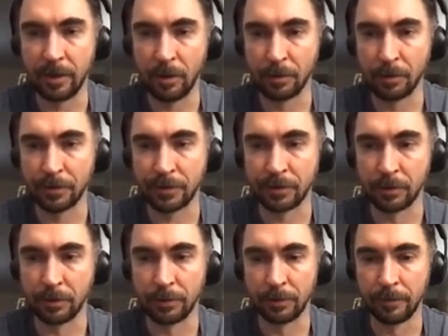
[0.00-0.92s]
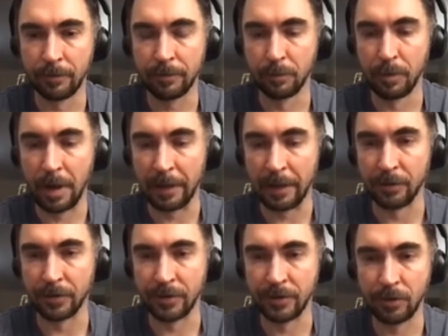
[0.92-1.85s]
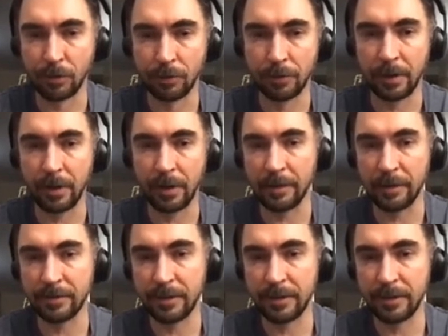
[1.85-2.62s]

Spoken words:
also the full addresses you're looking at.